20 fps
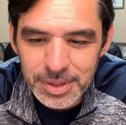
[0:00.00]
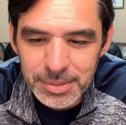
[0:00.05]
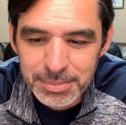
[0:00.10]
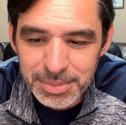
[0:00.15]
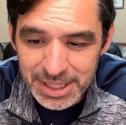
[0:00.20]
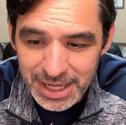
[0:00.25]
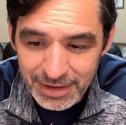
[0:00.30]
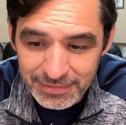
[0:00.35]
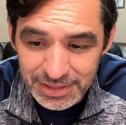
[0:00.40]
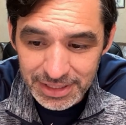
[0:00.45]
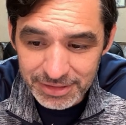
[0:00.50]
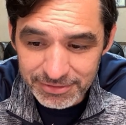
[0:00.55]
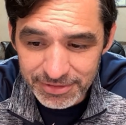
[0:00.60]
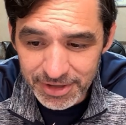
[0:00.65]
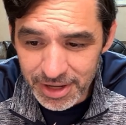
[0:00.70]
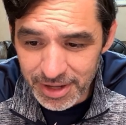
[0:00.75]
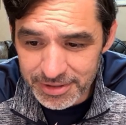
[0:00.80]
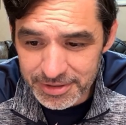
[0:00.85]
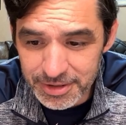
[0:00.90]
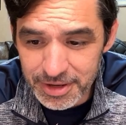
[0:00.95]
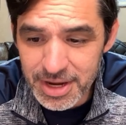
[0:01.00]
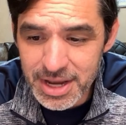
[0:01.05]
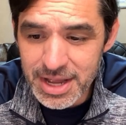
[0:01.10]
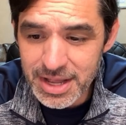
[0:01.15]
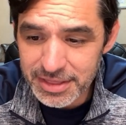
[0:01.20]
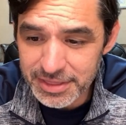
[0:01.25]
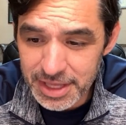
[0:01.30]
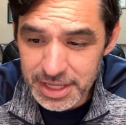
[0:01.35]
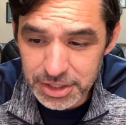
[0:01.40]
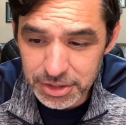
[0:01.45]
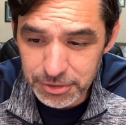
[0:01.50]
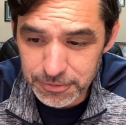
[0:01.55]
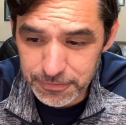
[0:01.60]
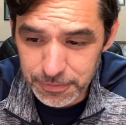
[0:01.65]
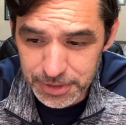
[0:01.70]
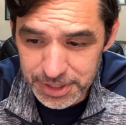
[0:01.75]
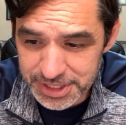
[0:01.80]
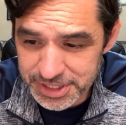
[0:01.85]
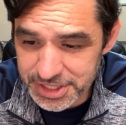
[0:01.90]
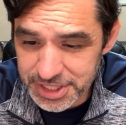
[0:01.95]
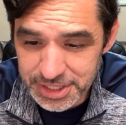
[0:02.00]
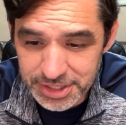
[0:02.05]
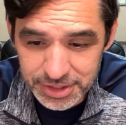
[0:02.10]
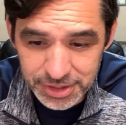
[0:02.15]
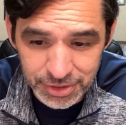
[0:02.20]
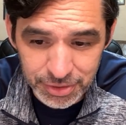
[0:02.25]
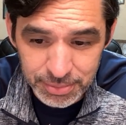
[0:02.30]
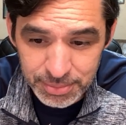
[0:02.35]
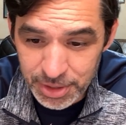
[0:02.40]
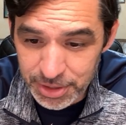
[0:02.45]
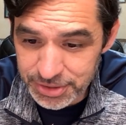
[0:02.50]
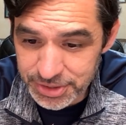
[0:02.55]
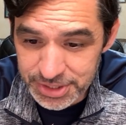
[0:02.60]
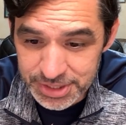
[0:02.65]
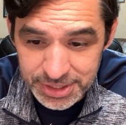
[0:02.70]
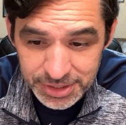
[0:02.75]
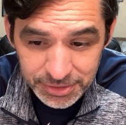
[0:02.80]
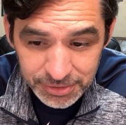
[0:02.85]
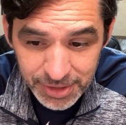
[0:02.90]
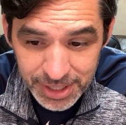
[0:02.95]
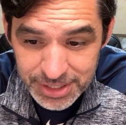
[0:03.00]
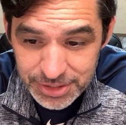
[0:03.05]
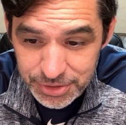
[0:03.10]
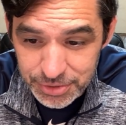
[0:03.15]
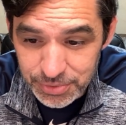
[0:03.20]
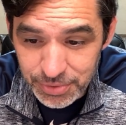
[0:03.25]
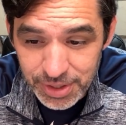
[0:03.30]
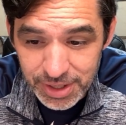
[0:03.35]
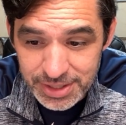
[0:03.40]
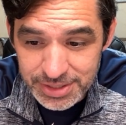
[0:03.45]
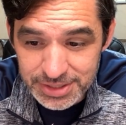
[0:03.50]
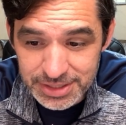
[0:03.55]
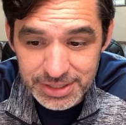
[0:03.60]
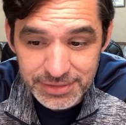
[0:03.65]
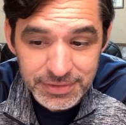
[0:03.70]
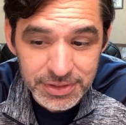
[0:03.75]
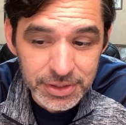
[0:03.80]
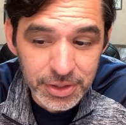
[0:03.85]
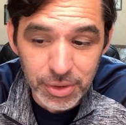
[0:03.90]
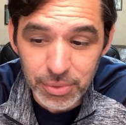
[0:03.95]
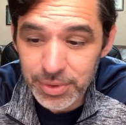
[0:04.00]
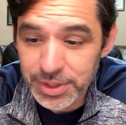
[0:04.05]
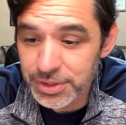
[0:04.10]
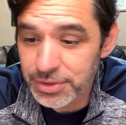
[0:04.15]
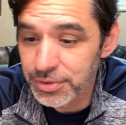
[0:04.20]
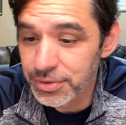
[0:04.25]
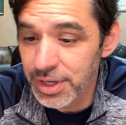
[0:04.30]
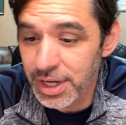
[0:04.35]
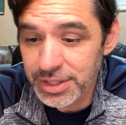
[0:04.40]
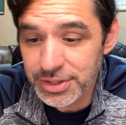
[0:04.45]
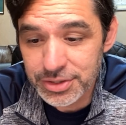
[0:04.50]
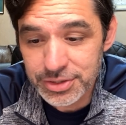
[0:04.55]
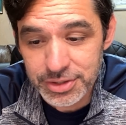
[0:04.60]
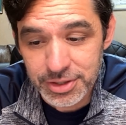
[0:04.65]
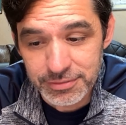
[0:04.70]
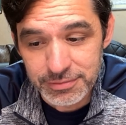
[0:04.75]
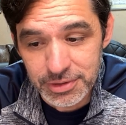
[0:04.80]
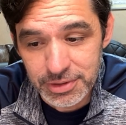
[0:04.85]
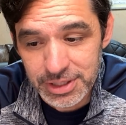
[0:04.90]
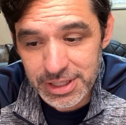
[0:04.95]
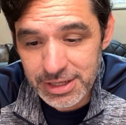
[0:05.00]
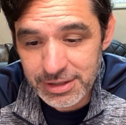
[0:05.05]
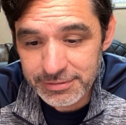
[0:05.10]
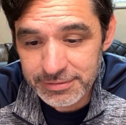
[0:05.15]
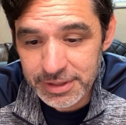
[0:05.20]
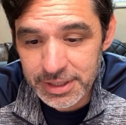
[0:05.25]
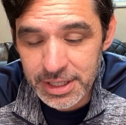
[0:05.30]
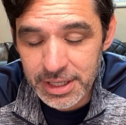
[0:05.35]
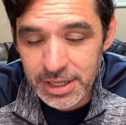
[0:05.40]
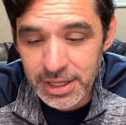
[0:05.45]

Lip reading: Benevolent Father, thank you for extending your mercy and grace to us, even though we do not deserve your love.